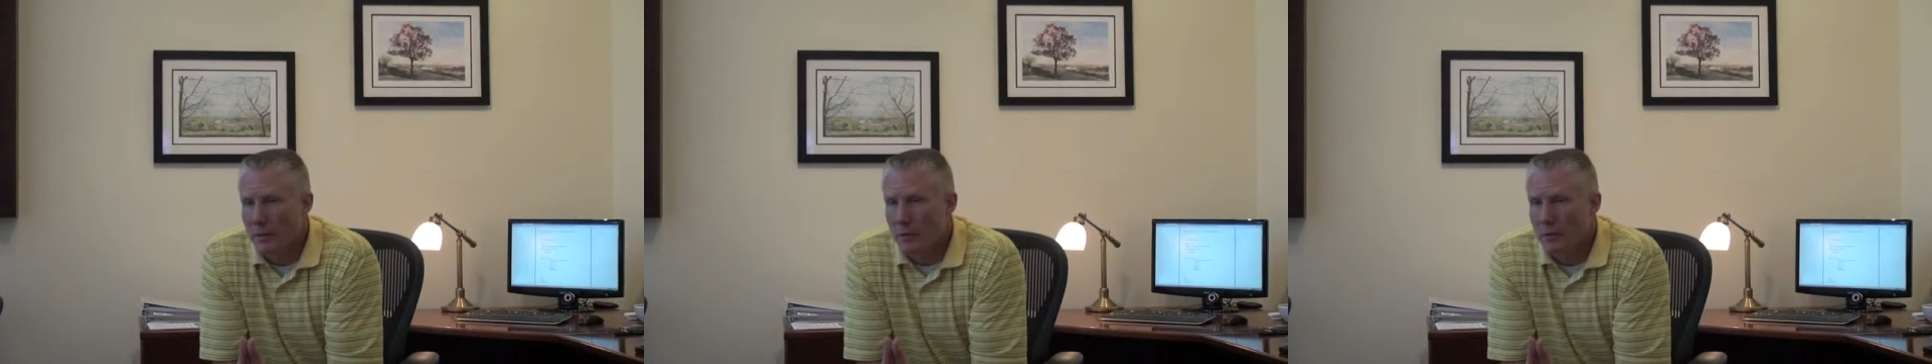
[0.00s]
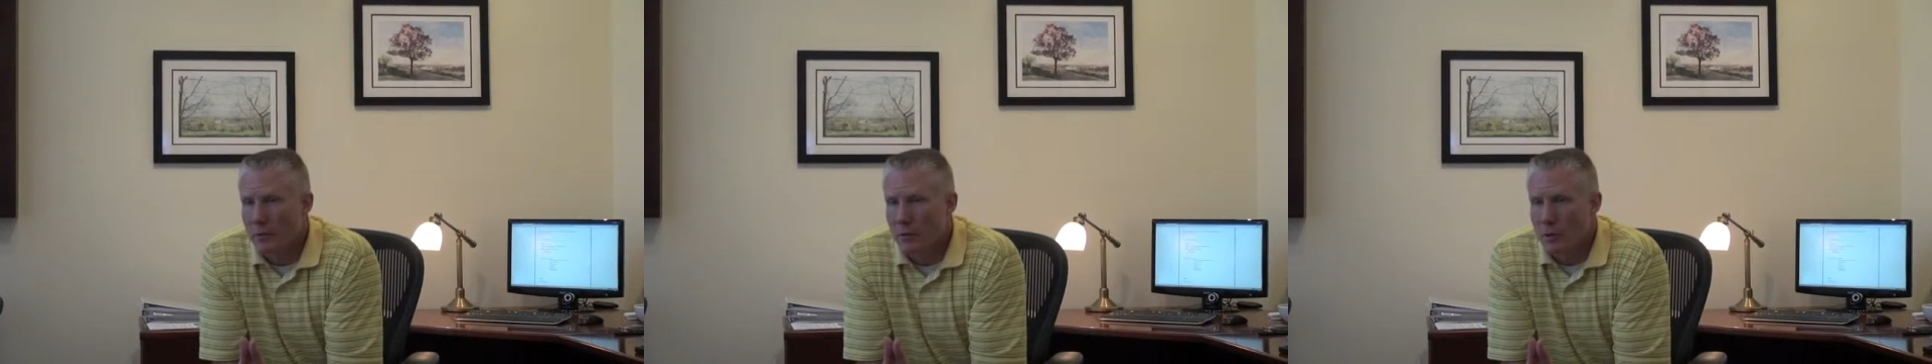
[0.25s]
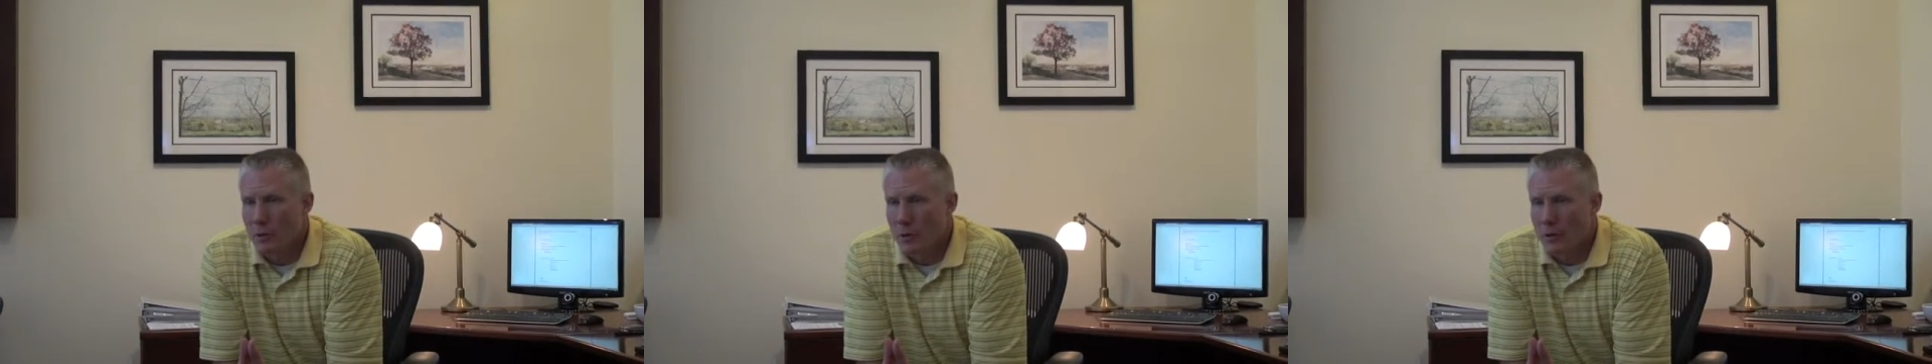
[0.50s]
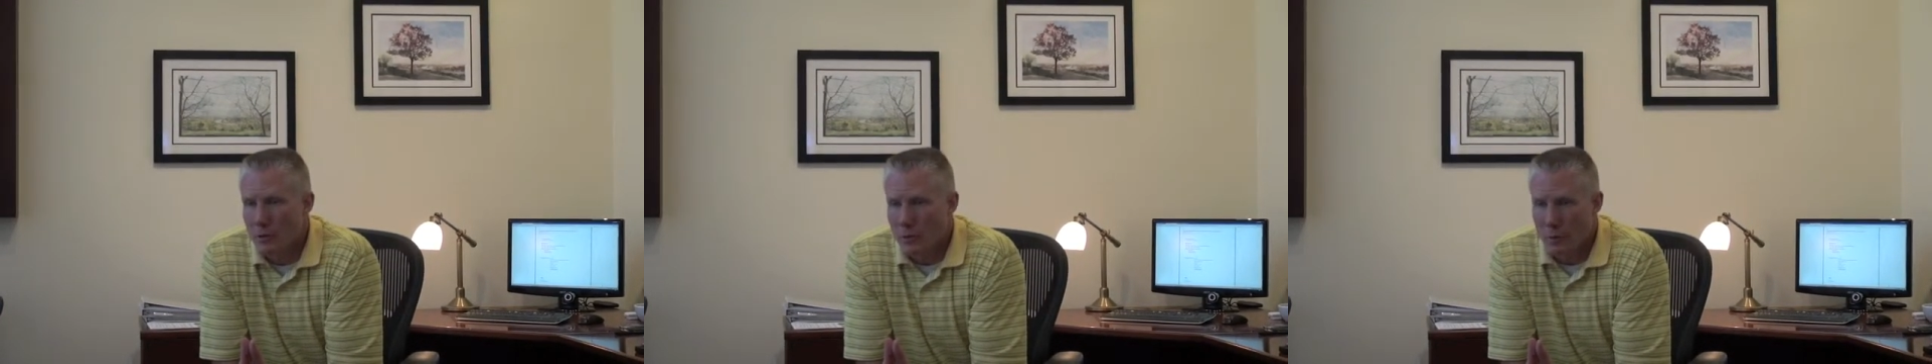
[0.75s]
the university
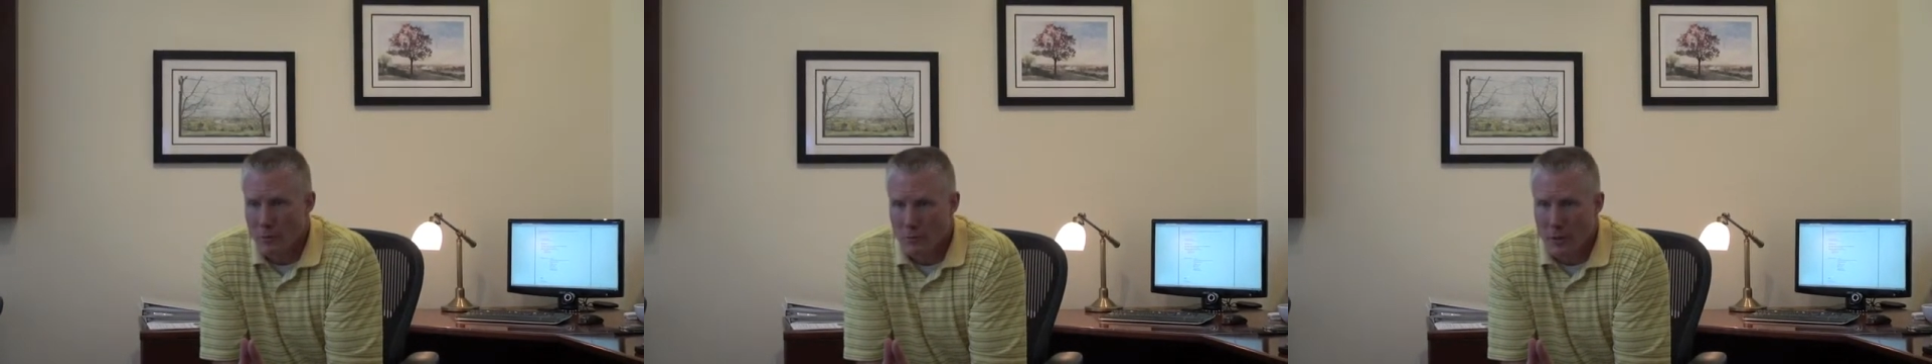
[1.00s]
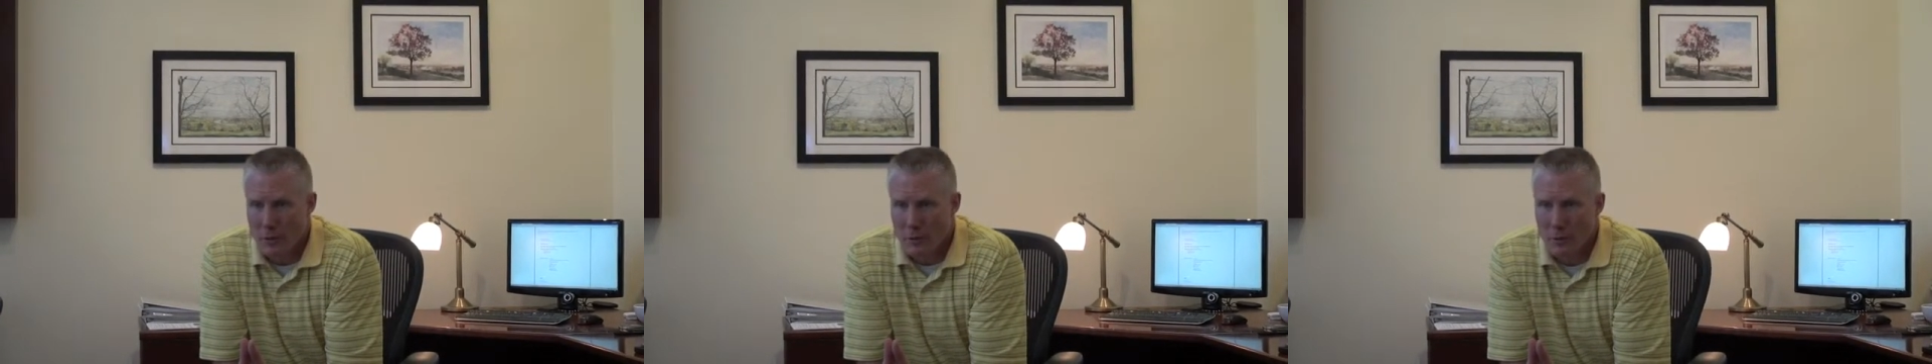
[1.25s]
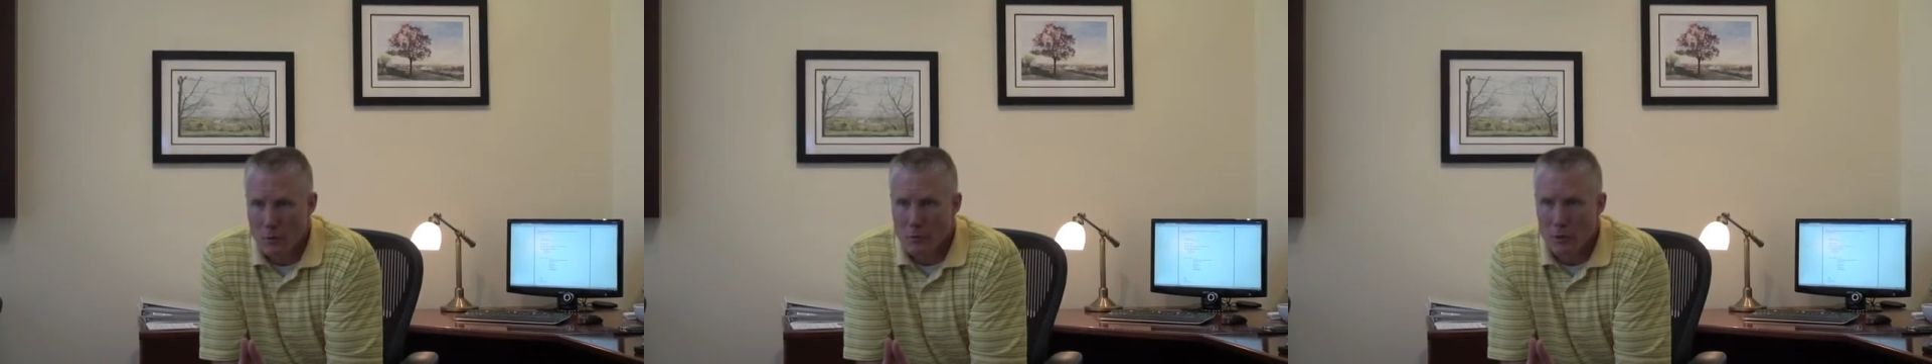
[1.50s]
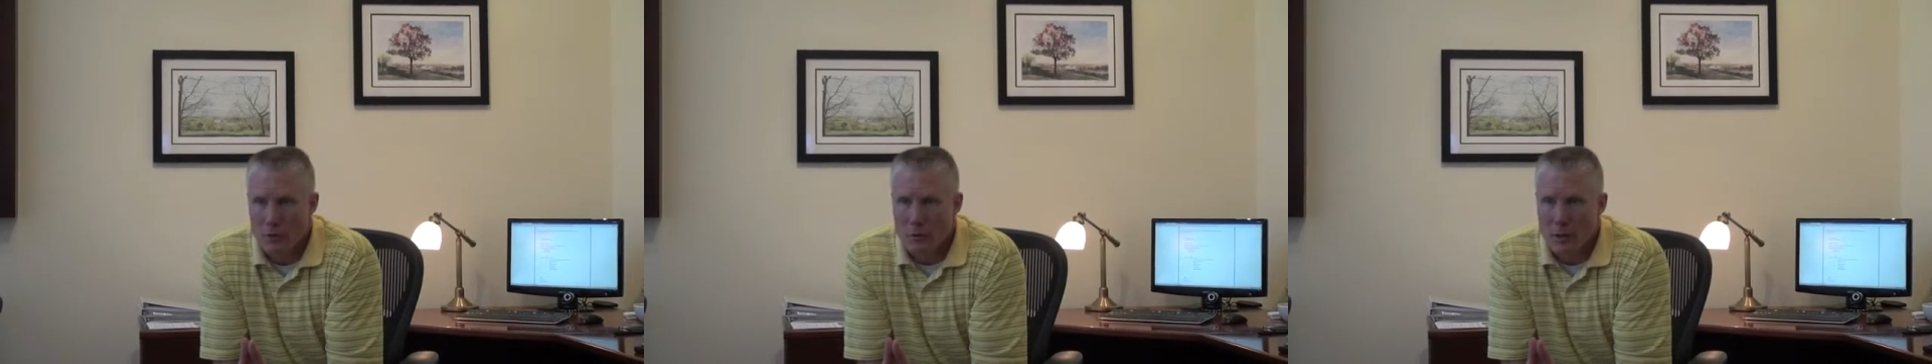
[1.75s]
president was Dr.
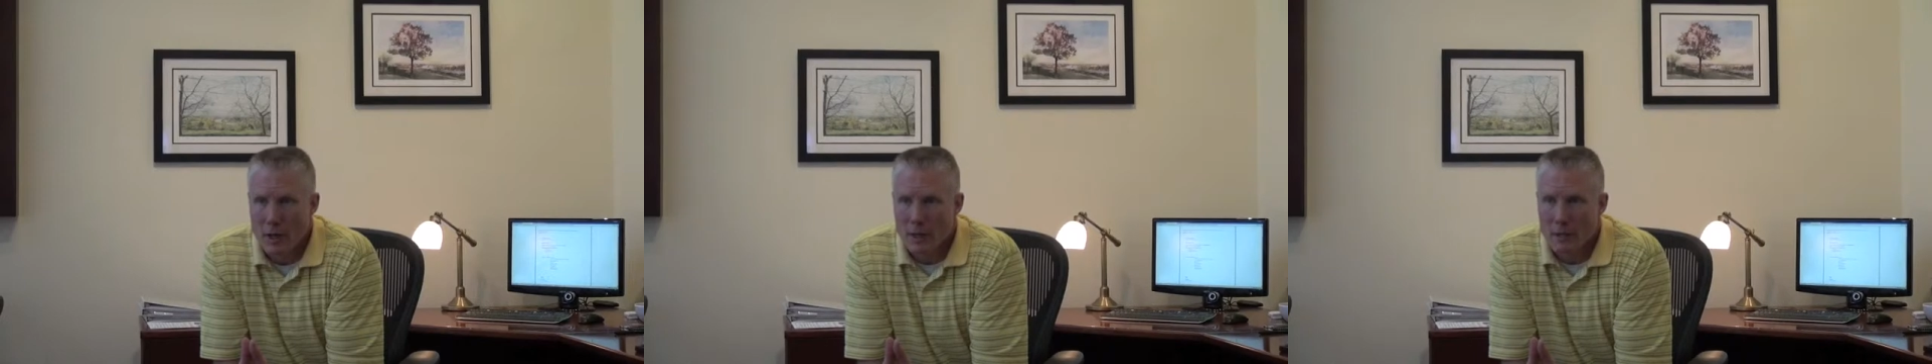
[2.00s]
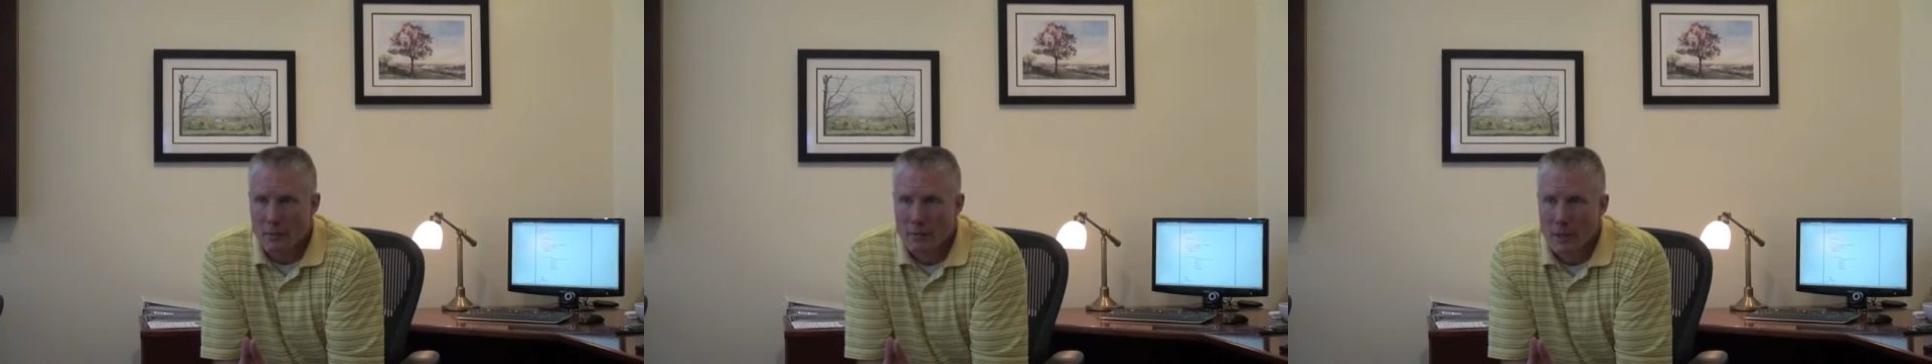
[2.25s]
Eugene Trine.